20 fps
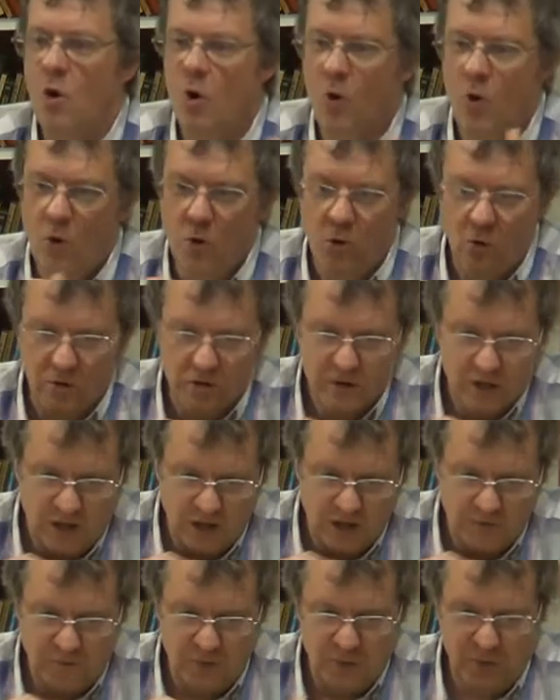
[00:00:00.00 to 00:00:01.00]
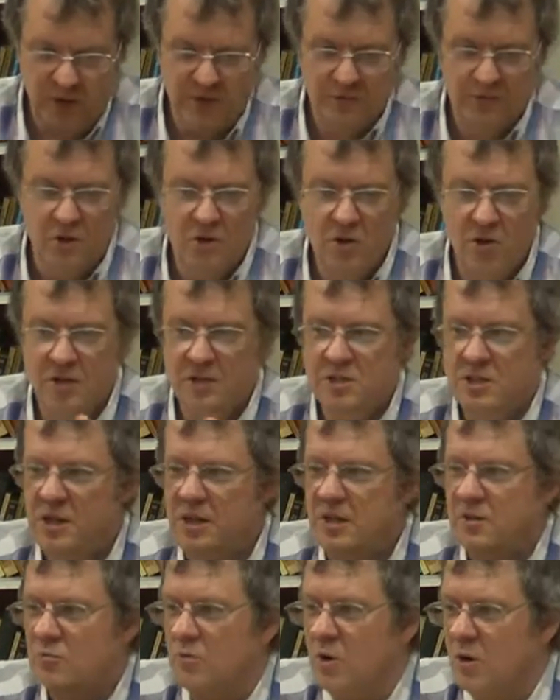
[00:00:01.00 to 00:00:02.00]
Or if you have
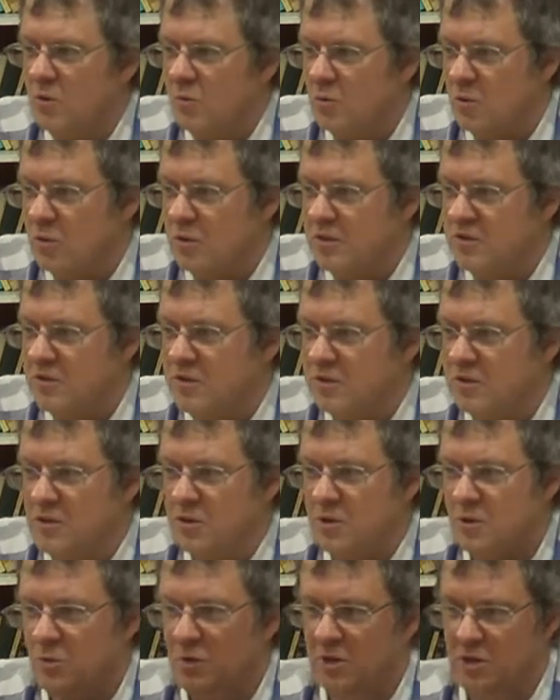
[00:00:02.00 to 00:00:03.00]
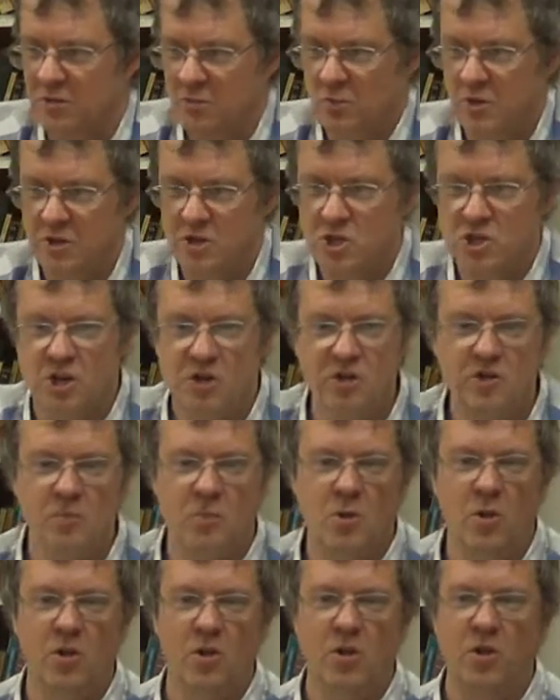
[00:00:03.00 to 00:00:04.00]
19 Rolls Royces and you want to show
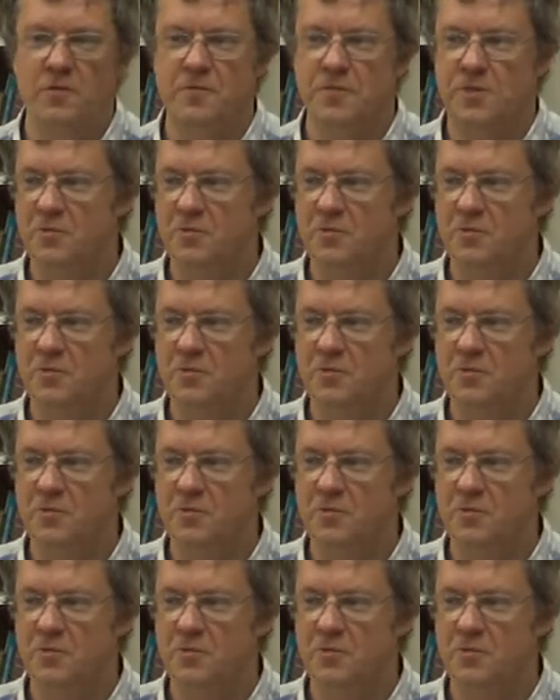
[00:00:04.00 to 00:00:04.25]
them all off,